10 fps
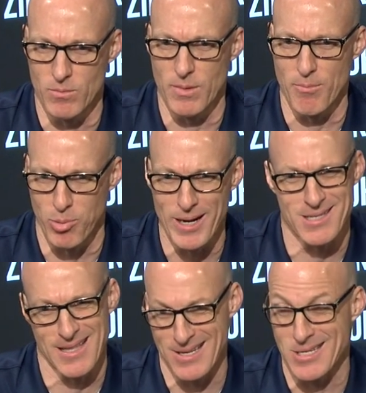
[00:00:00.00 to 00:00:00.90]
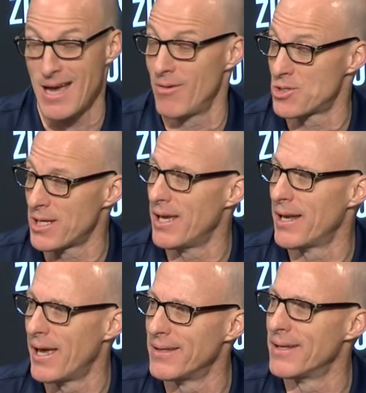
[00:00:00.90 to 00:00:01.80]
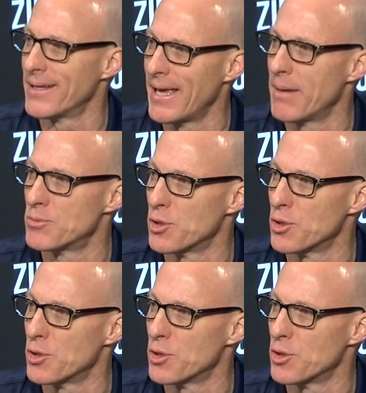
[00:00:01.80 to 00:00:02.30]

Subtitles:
embrace that challenge again heading into game 2.